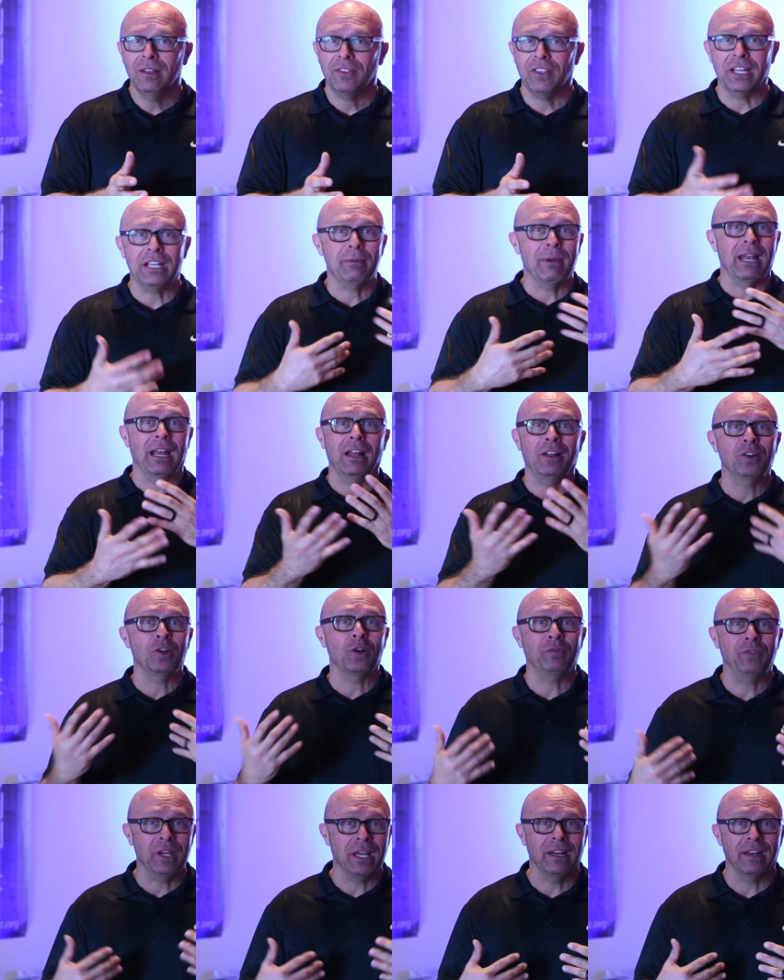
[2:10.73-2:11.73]
Think about, I
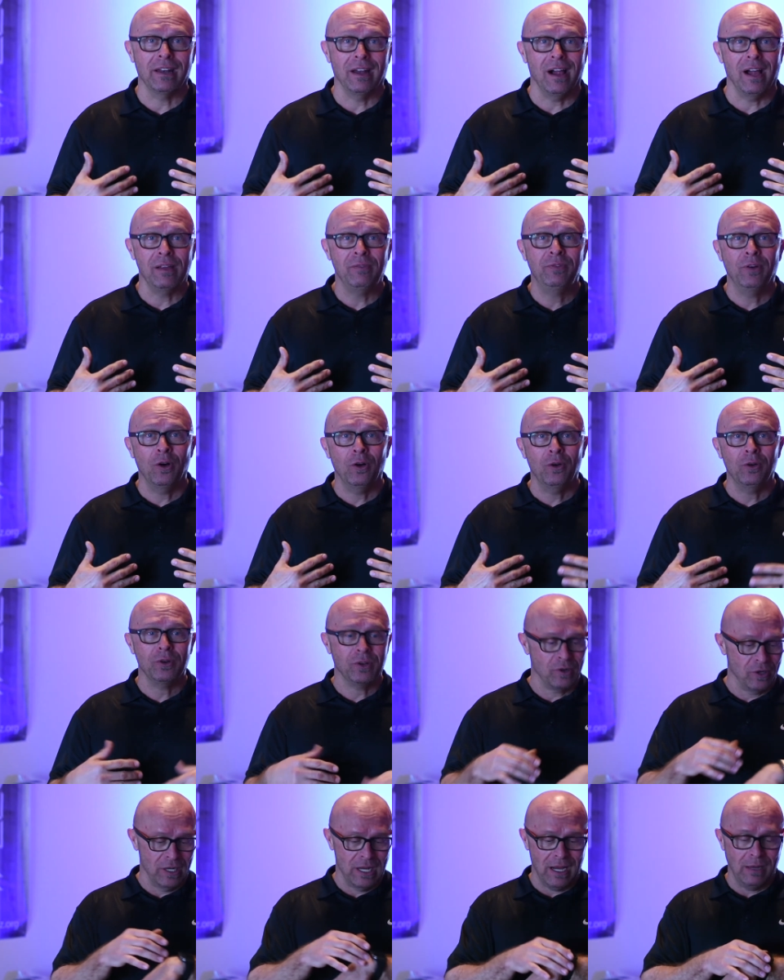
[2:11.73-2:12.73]
don't know if you got an iPhone
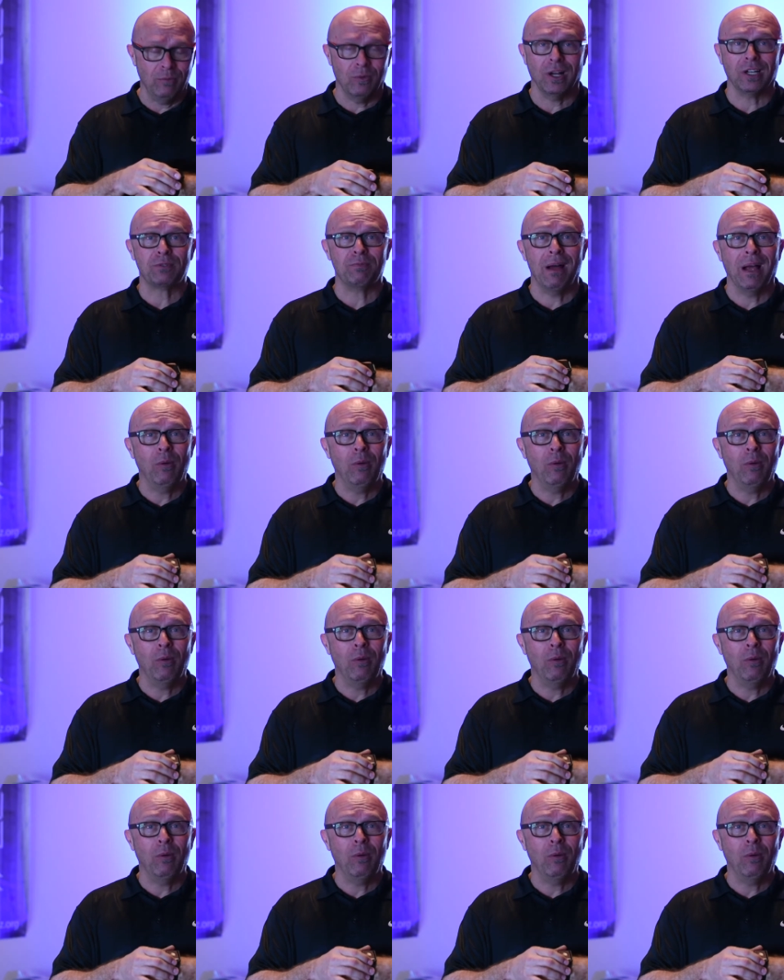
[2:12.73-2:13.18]
or an iWatch.